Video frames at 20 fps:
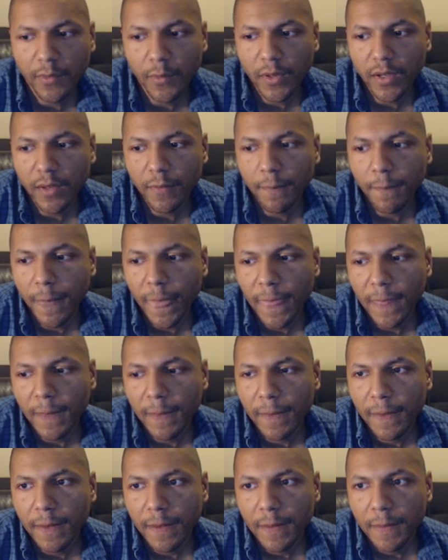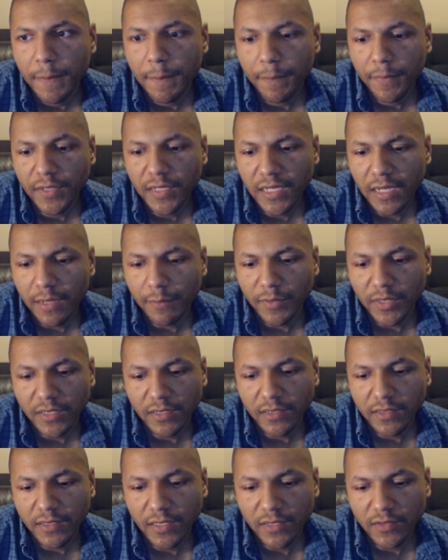way. But yeah, I mean,
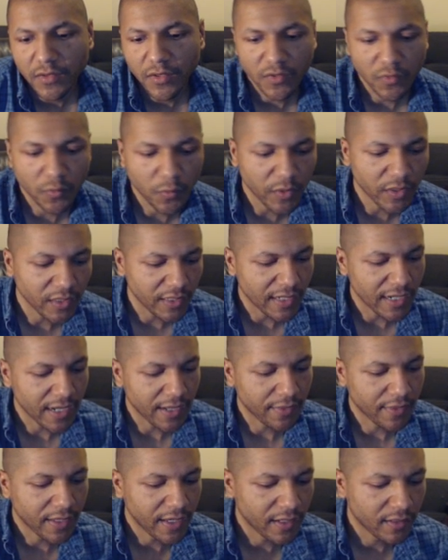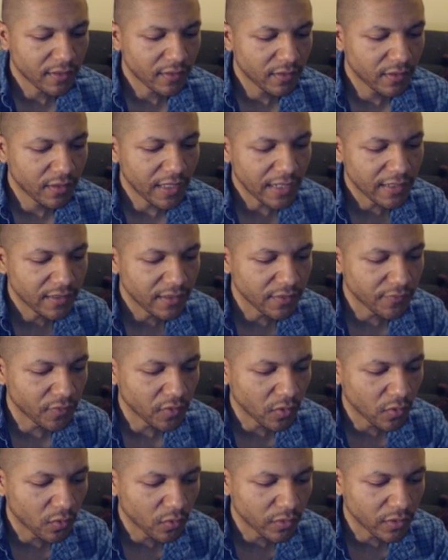it, it's it's really not that that
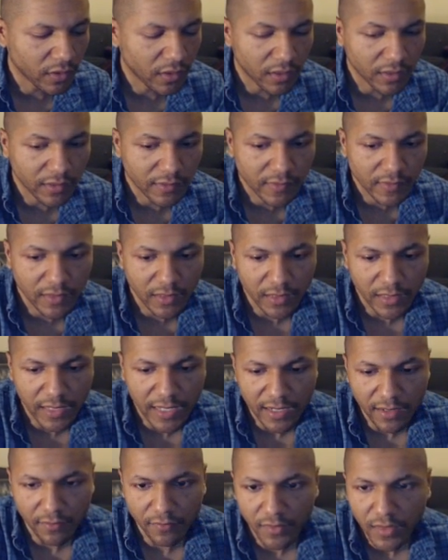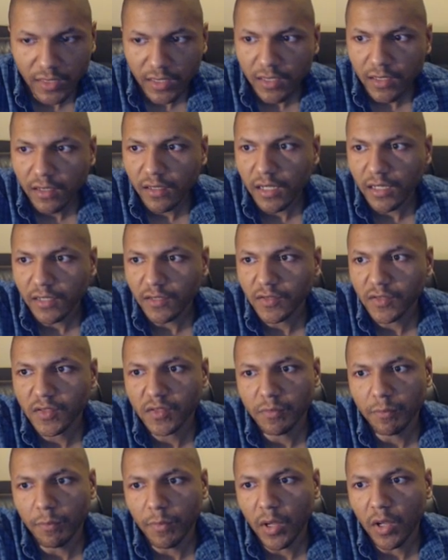difficult, honestly. A lot of a lot of
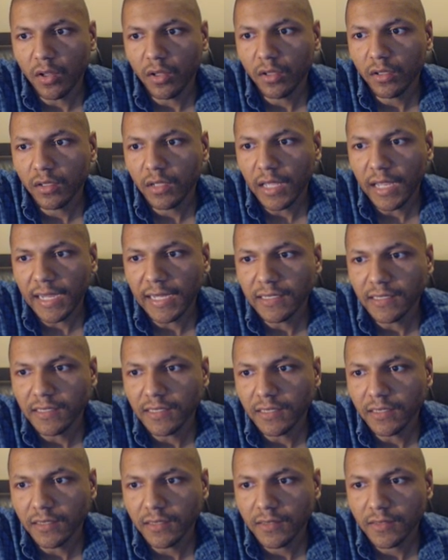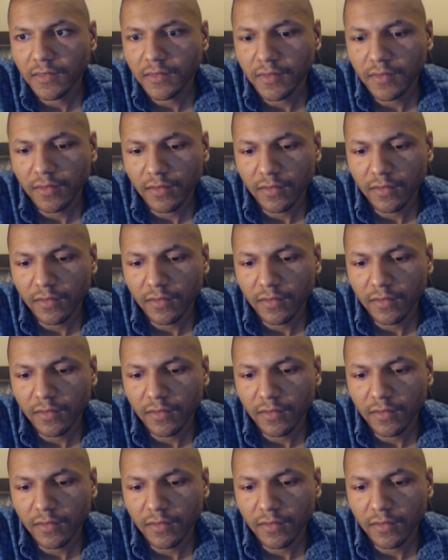small ideas,